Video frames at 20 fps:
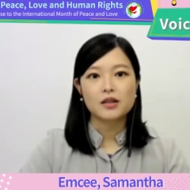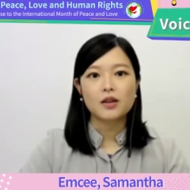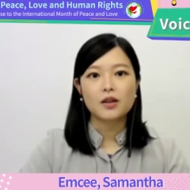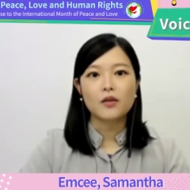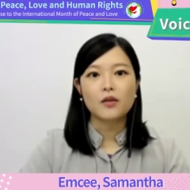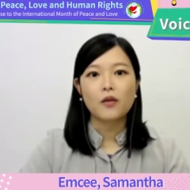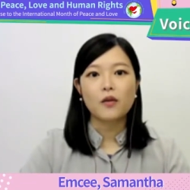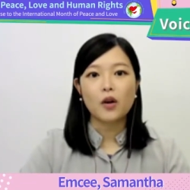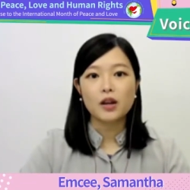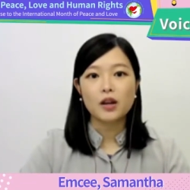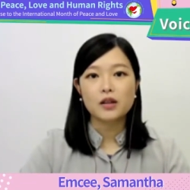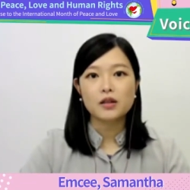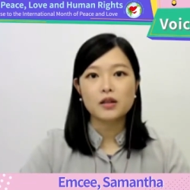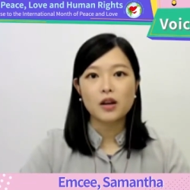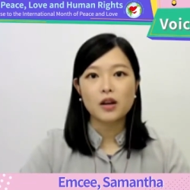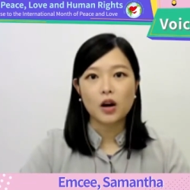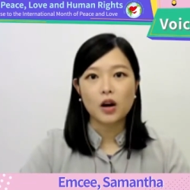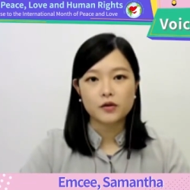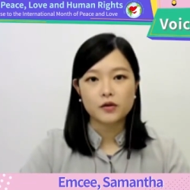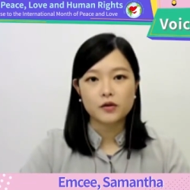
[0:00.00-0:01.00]
the voice
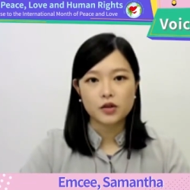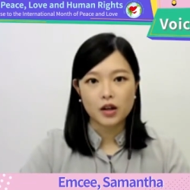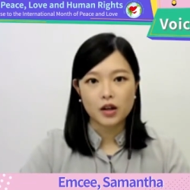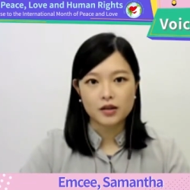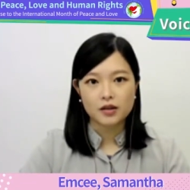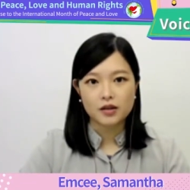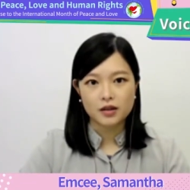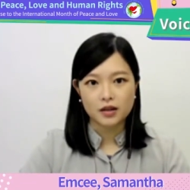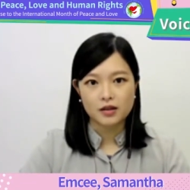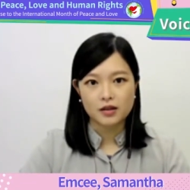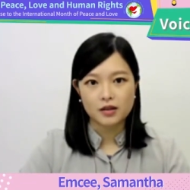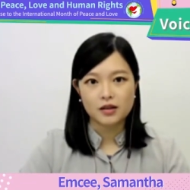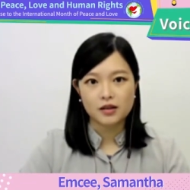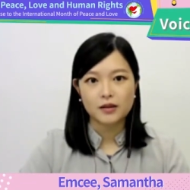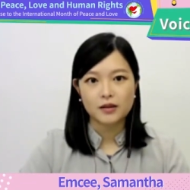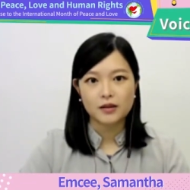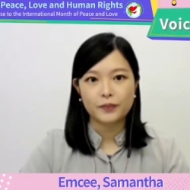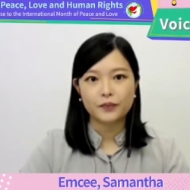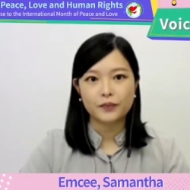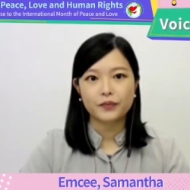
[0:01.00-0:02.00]
of
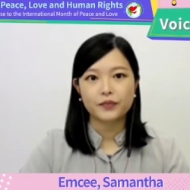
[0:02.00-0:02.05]
justice.